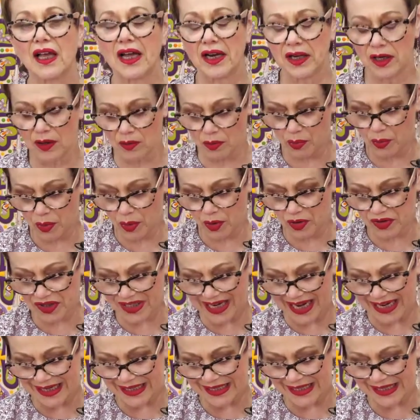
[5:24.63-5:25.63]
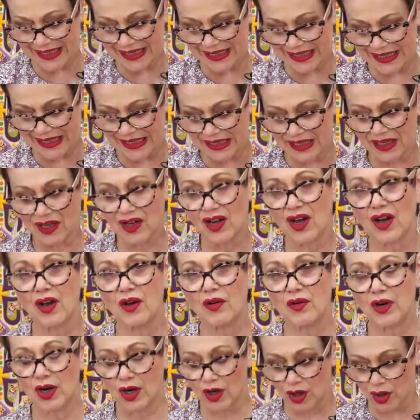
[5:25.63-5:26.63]
and you put a
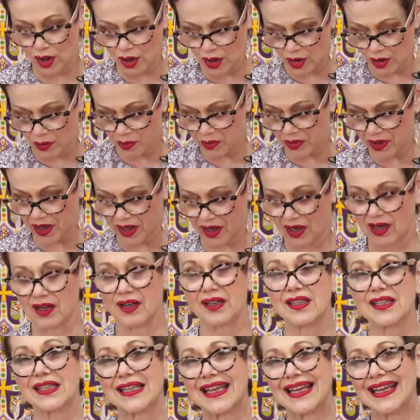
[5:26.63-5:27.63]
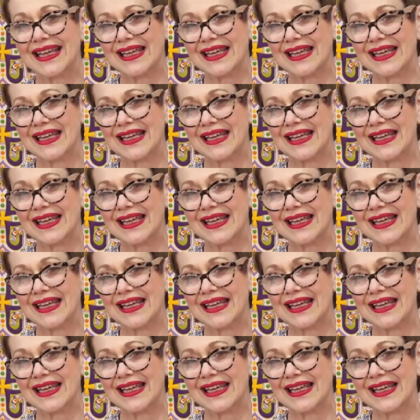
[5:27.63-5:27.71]
silicone lubricant